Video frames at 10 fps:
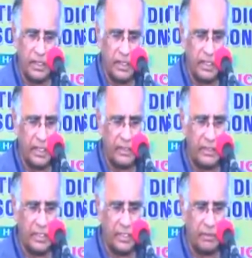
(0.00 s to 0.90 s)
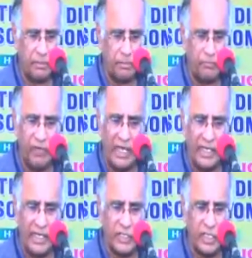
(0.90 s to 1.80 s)
And this is a failed
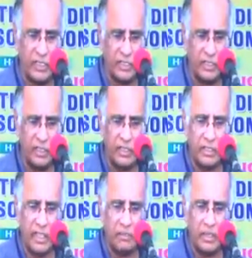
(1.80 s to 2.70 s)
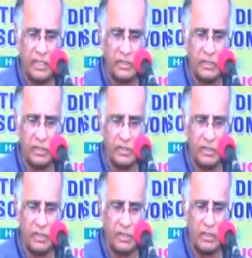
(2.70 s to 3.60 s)
DHS, 10 months,
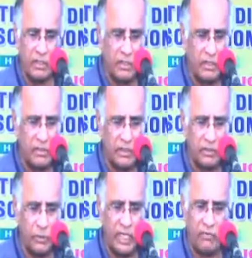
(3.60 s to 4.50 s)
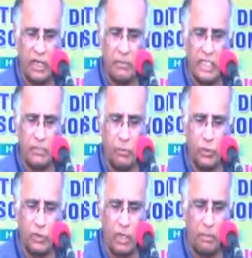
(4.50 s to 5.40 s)
21 months
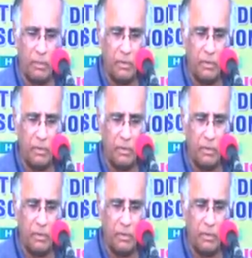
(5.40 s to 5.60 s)
post-op,